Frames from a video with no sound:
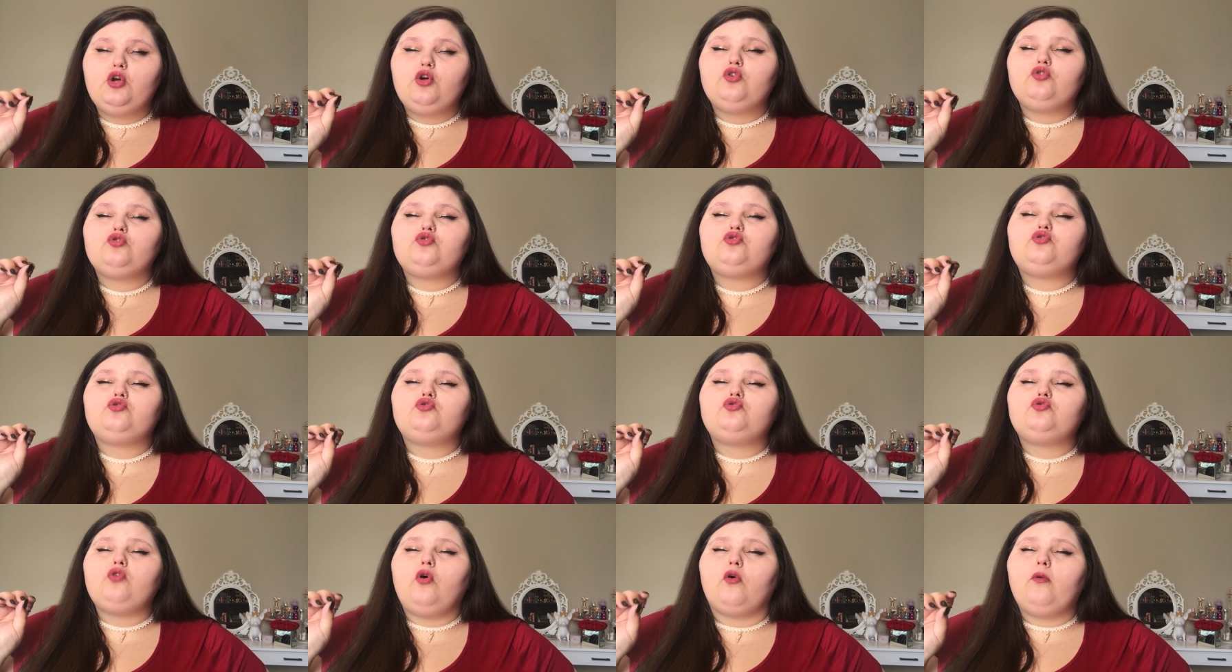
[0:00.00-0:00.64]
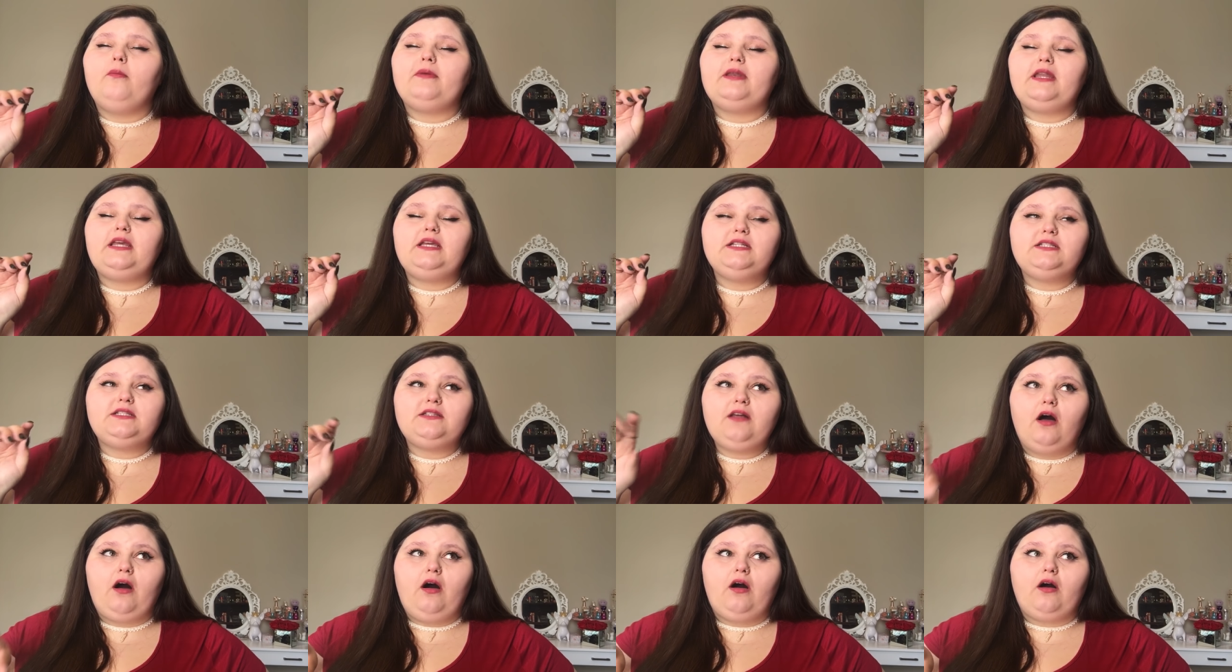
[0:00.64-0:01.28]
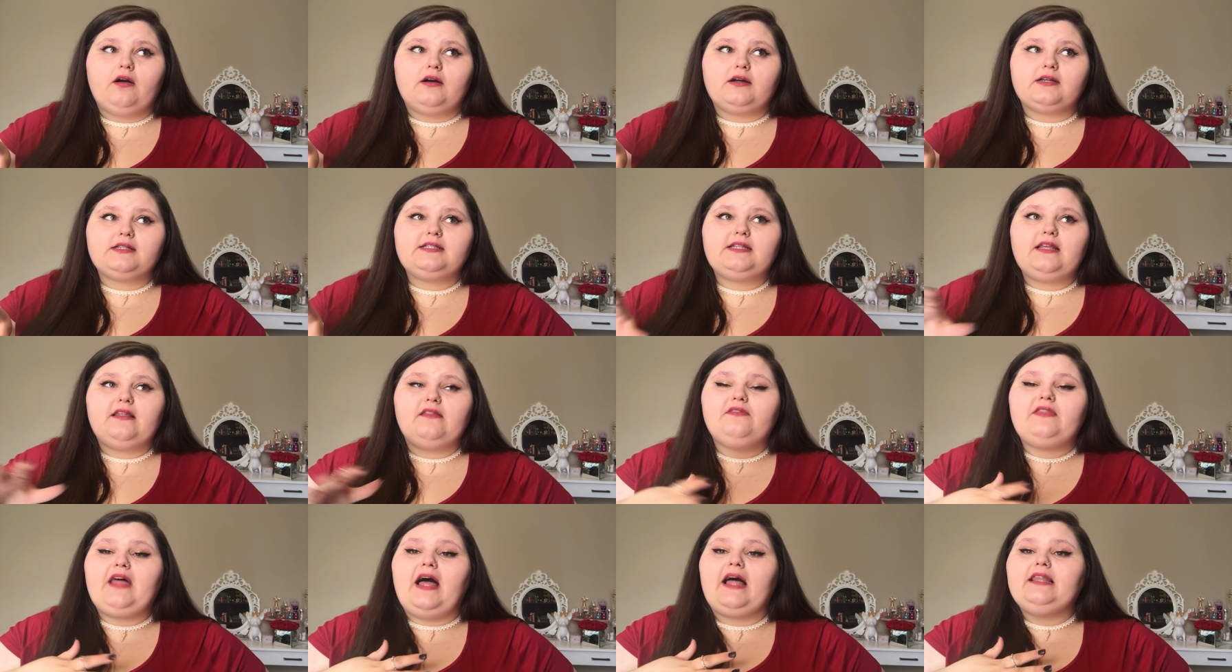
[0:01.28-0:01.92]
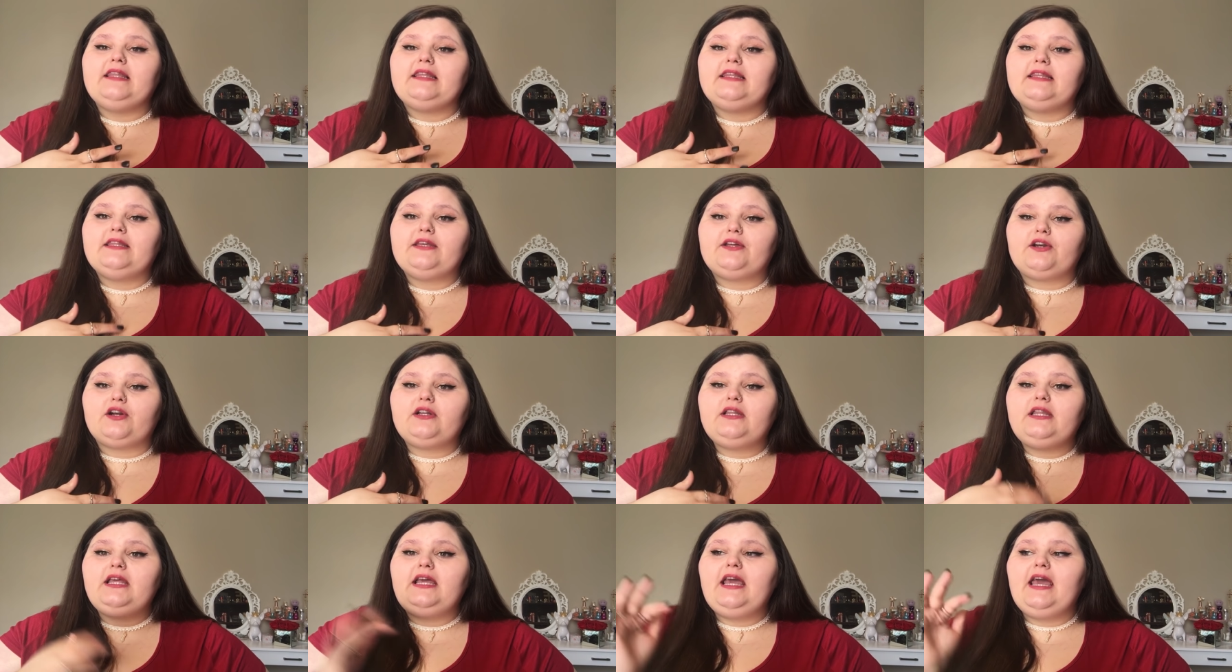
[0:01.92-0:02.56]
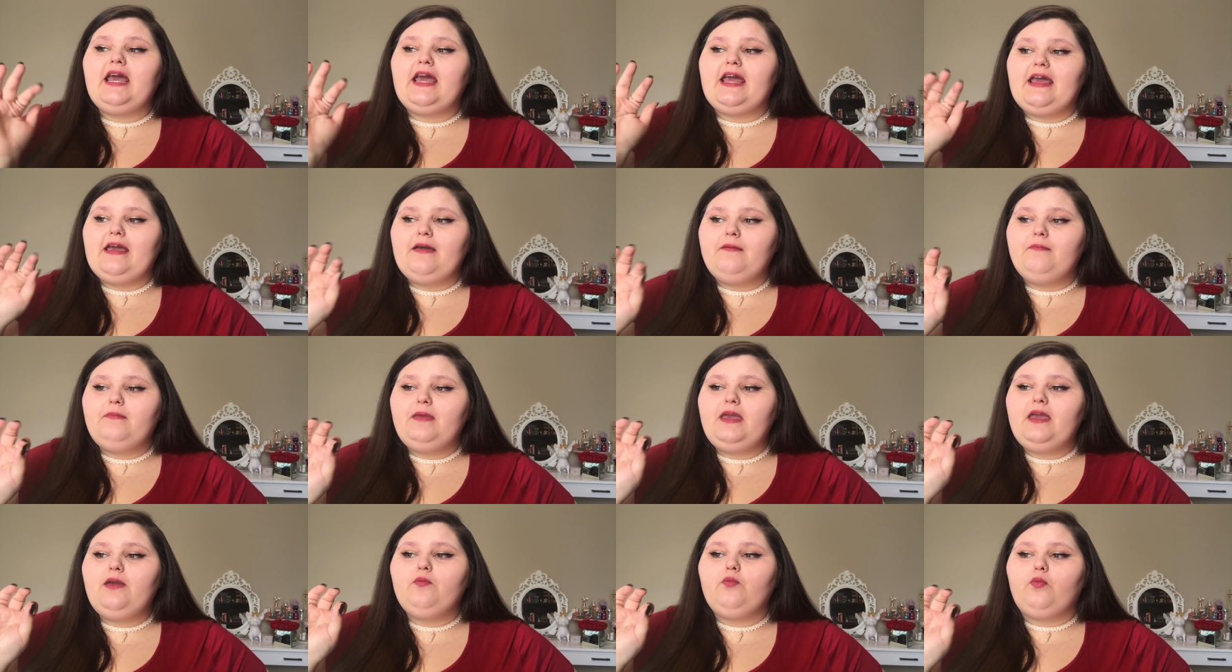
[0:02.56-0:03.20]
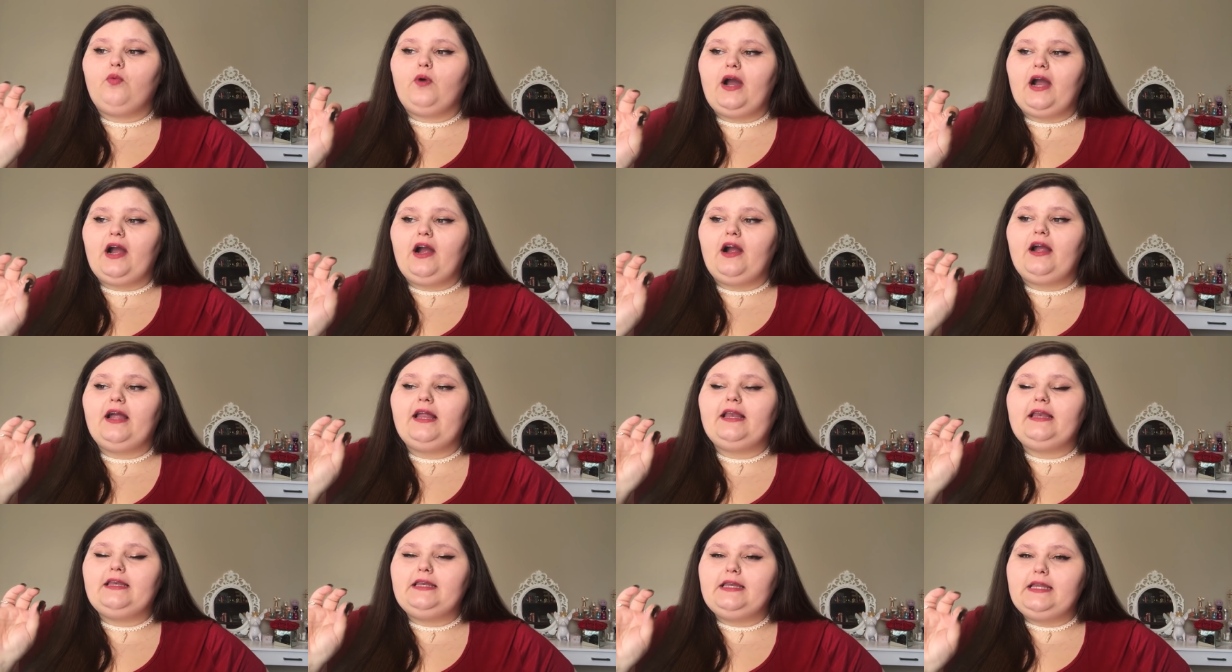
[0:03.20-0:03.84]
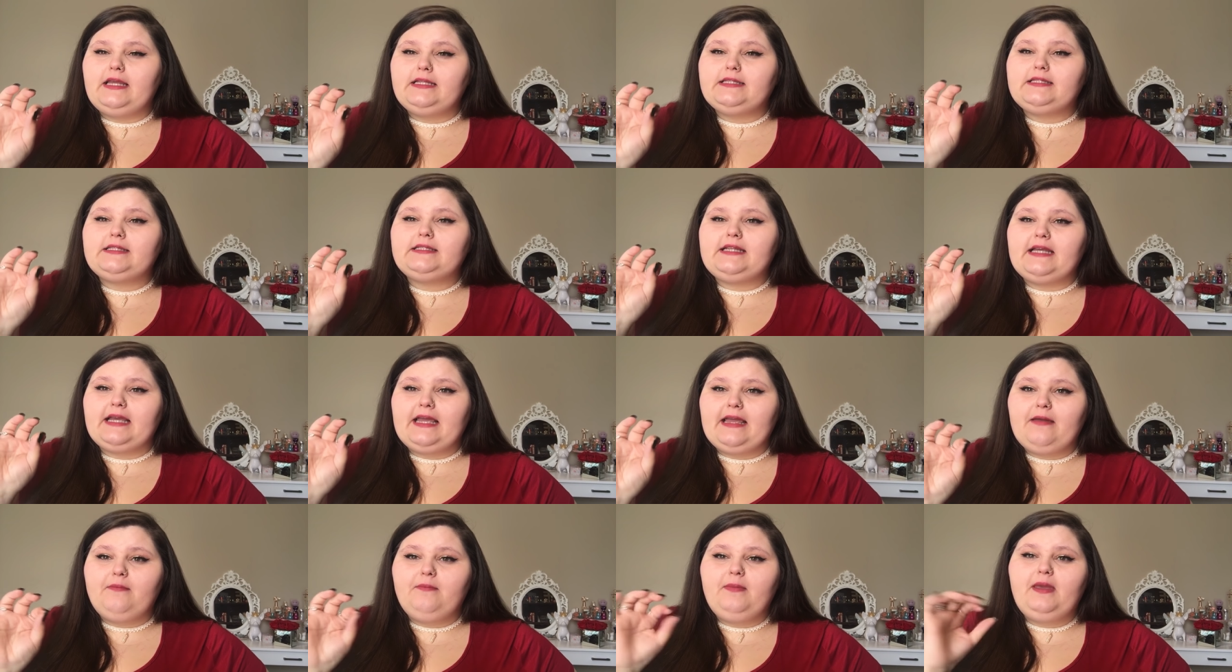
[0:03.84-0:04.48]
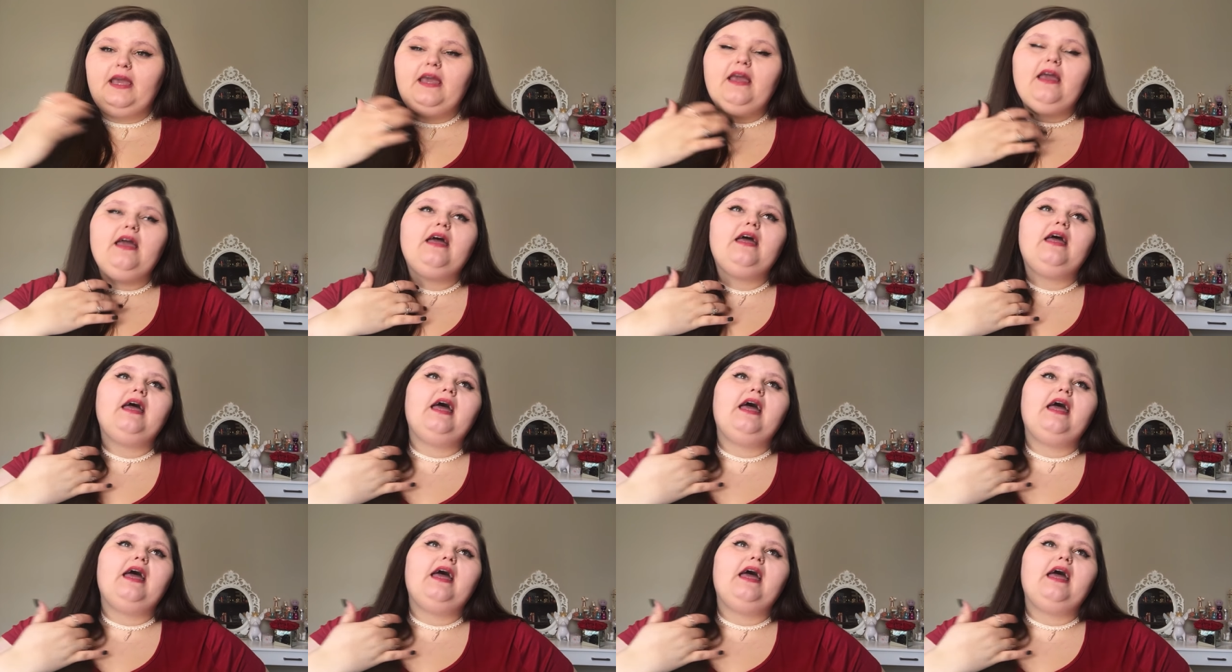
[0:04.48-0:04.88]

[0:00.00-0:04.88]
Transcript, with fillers: so many songs that literally hit me where it needs to hit me